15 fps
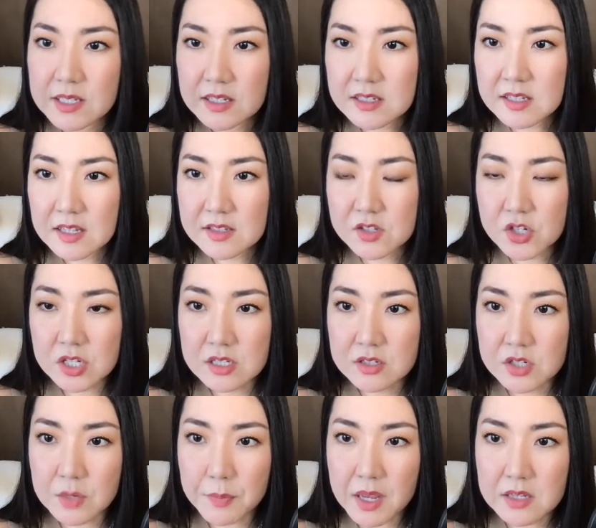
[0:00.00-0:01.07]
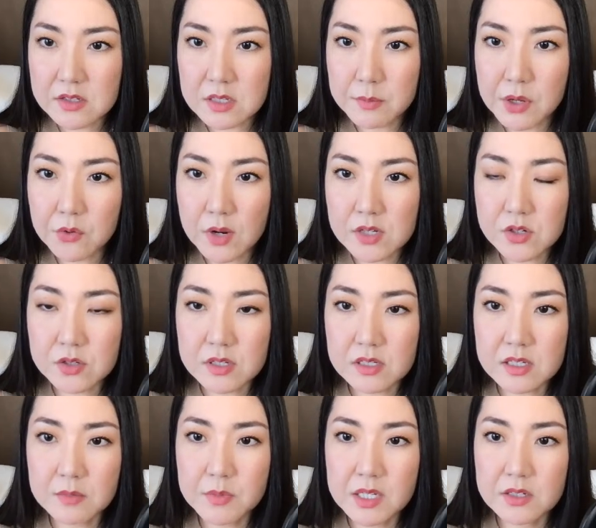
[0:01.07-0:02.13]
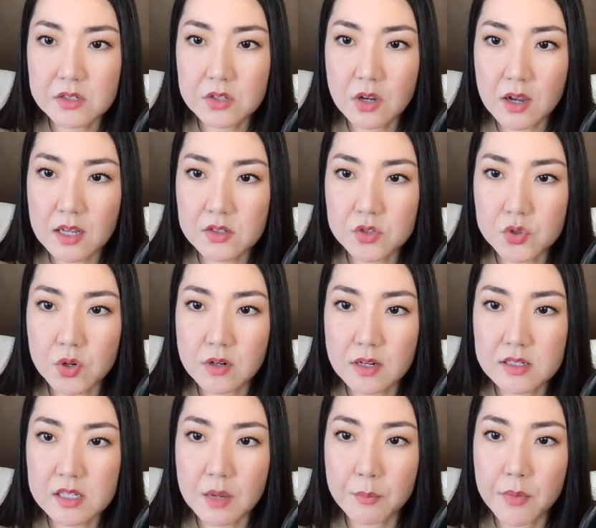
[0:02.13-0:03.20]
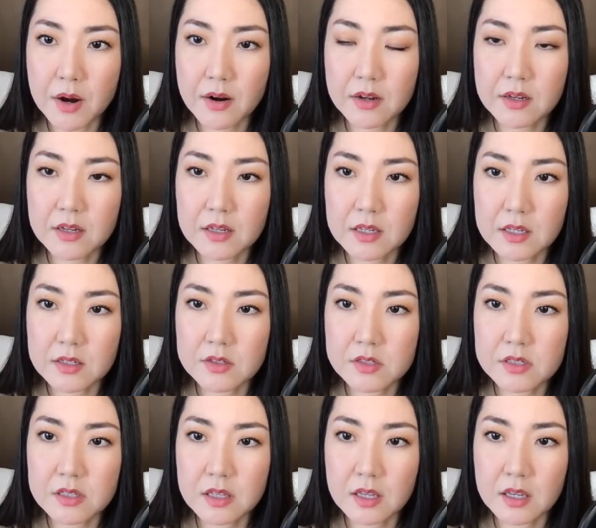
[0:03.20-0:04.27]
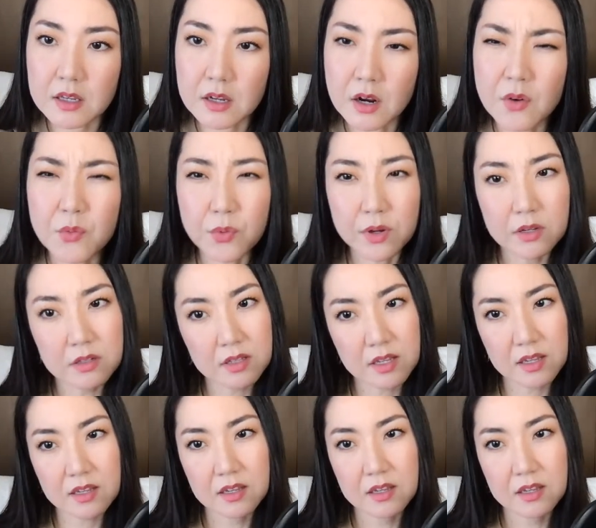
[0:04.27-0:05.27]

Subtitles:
says Japan's immigration system is not as strong as Americans think. Really?